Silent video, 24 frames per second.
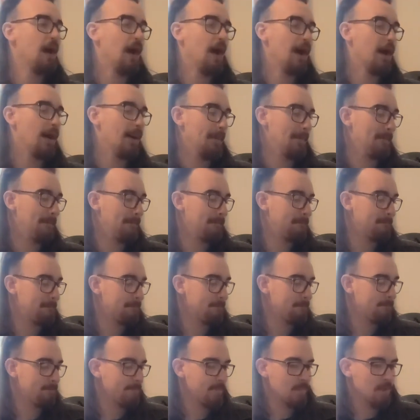And
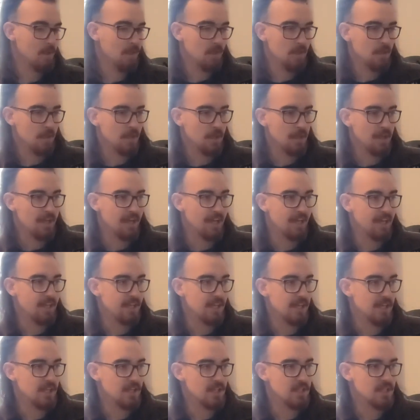
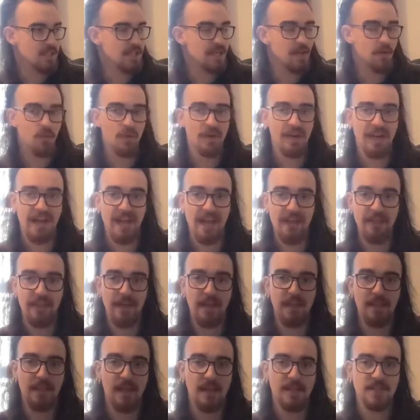yeah, you just let it ring out
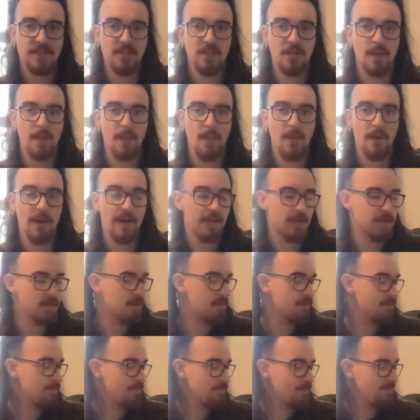that last time around.
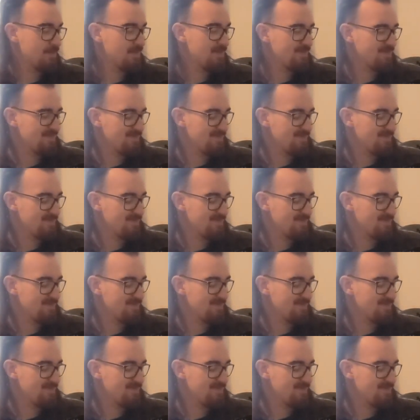So